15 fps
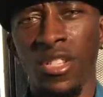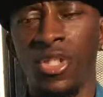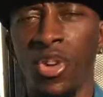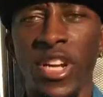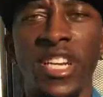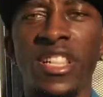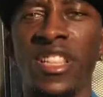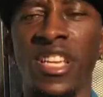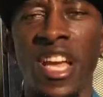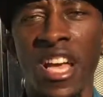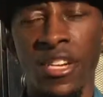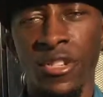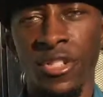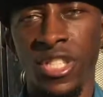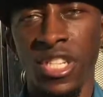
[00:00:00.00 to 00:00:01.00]
draining the
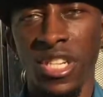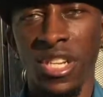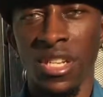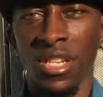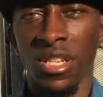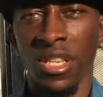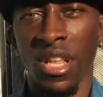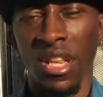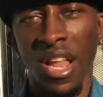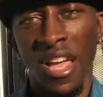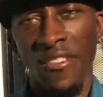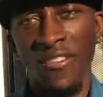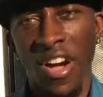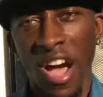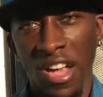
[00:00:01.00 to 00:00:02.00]
energy and the
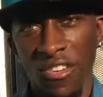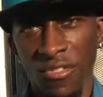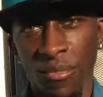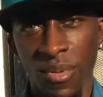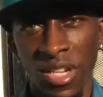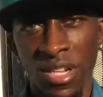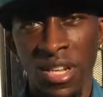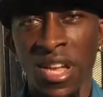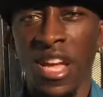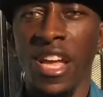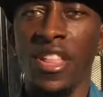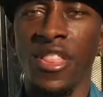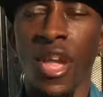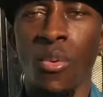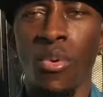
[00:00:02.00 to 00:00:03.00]
life out of me,
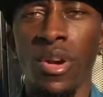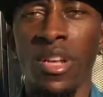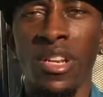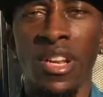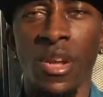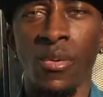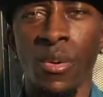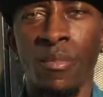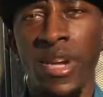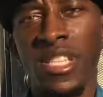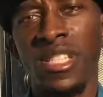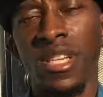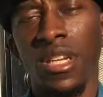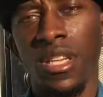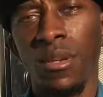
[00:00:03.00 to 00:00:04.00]
and they were
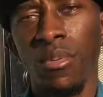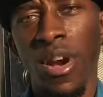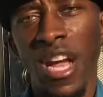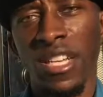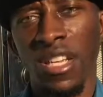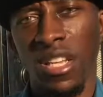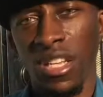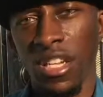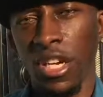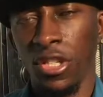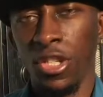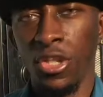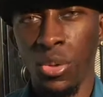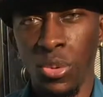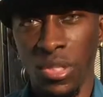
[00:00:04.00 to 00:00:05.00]
basically practically a
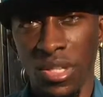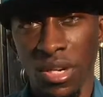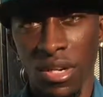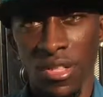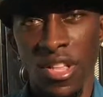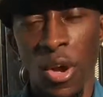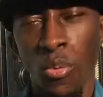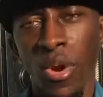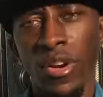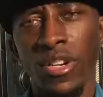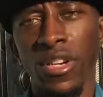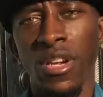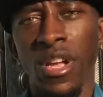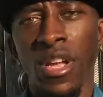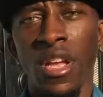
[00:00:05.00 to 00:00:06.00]
user. They
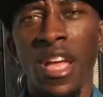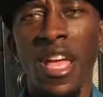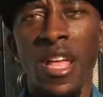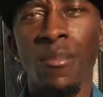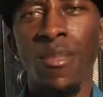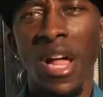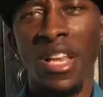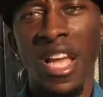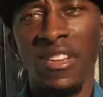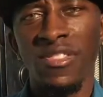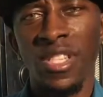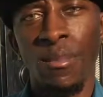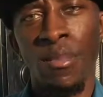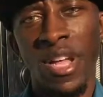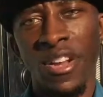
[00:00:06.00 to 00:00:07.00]
weren't in my life
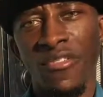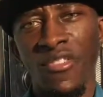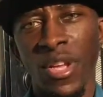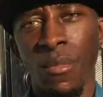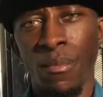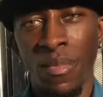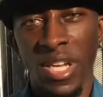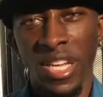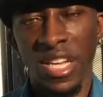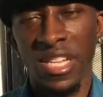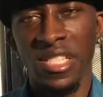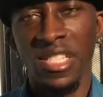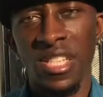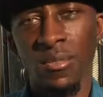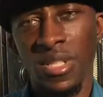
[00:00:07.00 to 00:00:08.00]
to benefit me.
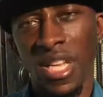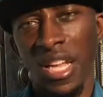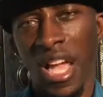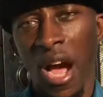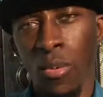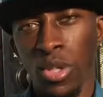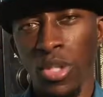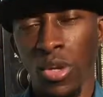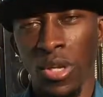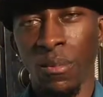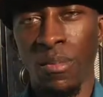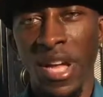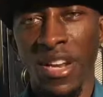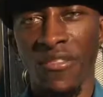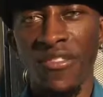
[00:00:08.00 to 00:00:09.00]
It seems like I was only
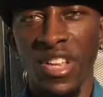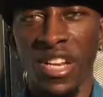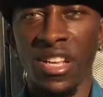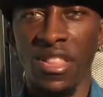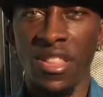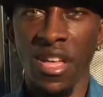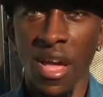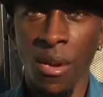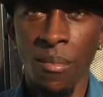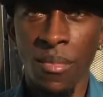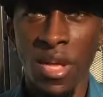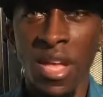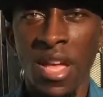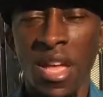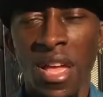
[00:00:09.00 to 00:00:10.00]
benefiting them,
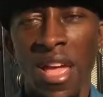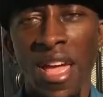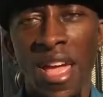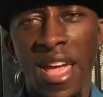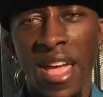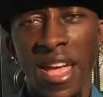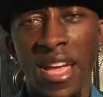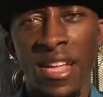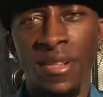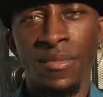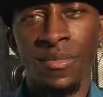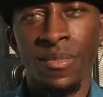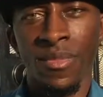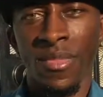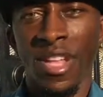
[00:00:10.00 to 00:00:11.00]
and
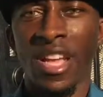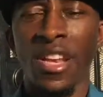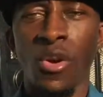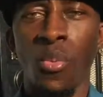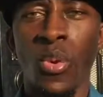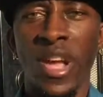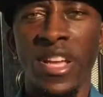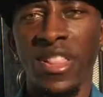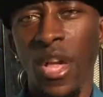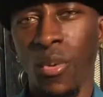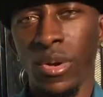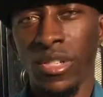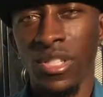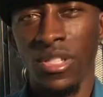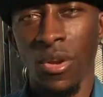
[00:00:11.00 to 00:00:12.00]
in a way they
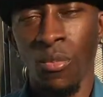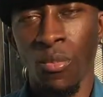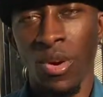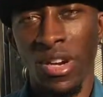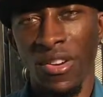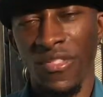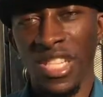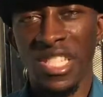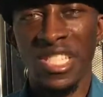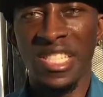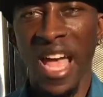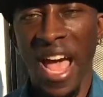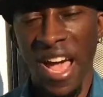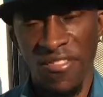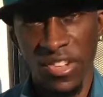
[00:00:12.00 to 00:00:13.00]
were somewhat of a
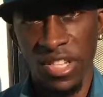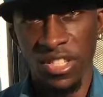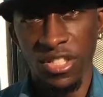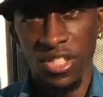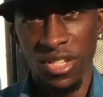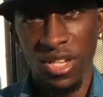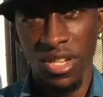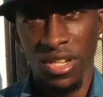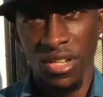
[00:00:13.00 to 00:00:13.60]
savage,